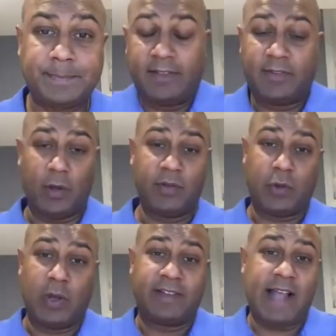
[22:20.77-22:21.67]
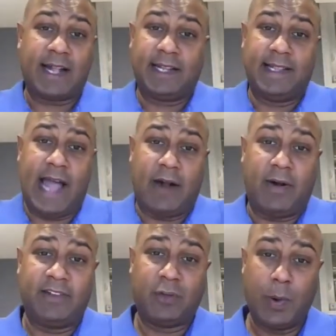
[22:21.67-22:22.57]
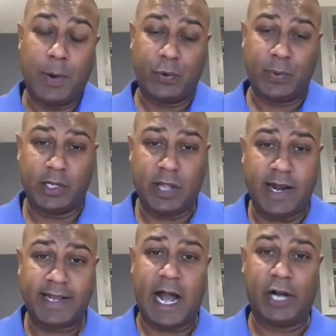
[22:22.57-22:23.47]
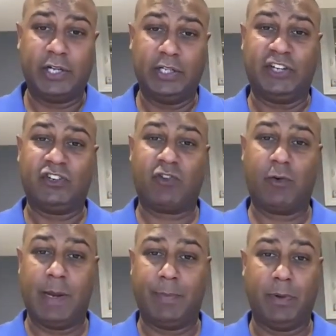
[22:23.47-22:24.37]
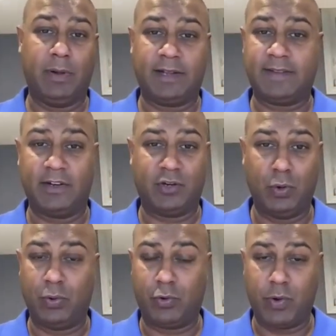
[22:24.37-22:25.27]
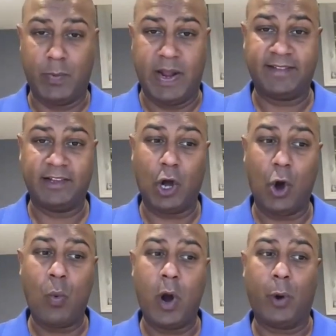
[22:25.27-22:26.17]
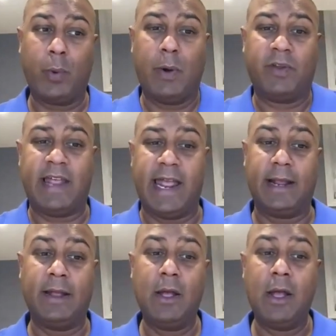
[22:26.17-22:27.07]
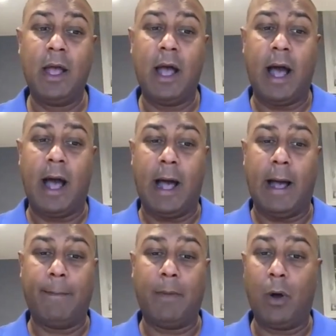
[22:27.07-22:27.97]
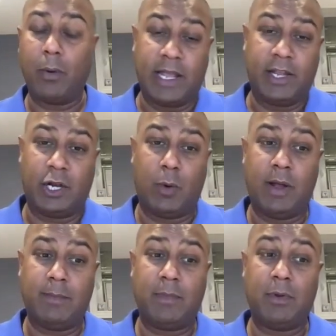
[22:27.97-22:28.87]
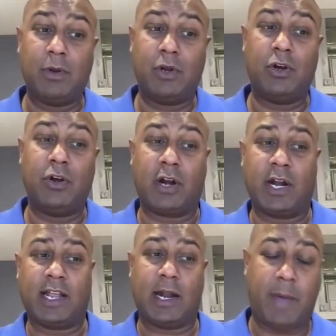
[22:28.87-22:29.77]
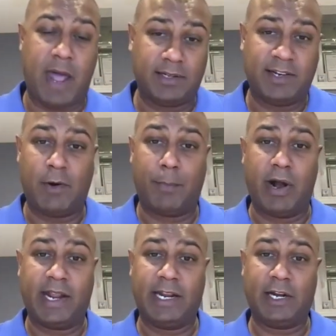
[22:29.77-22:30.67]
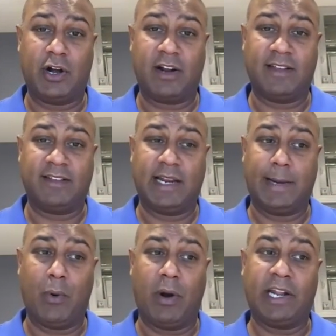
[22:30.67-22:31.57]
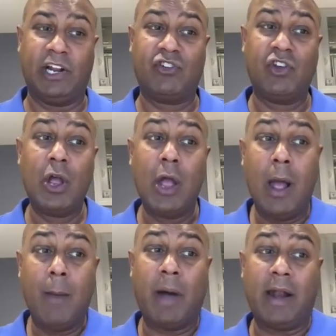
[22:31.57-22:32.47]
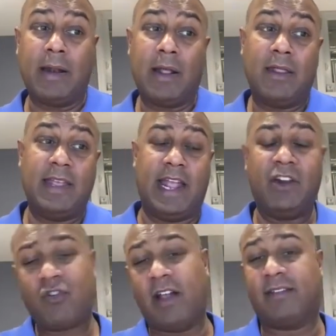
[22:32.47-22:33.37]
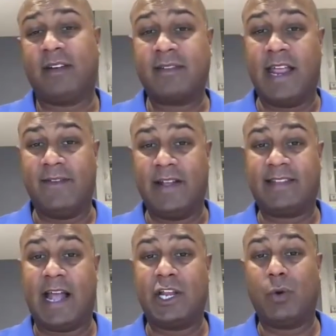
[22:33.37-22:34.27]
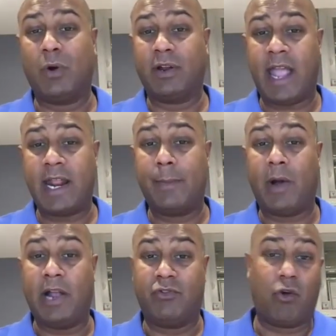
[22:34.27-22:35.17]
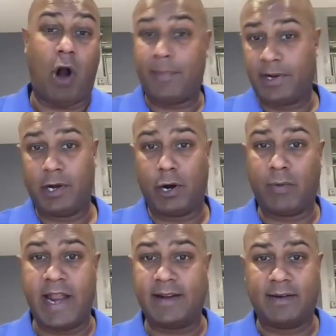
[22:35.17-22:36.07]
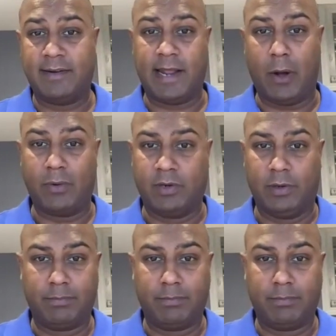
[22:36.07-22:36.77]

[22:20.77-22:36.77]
Yeah, so exactly that, right? So we were doing a lot of calculations for people, like I said, 2-3 weeks ago, where we were saying, okay, you know what? You're going to get a penalty for breaking your existing mortgage, but the interest savings that you were getting by dropping your rate down to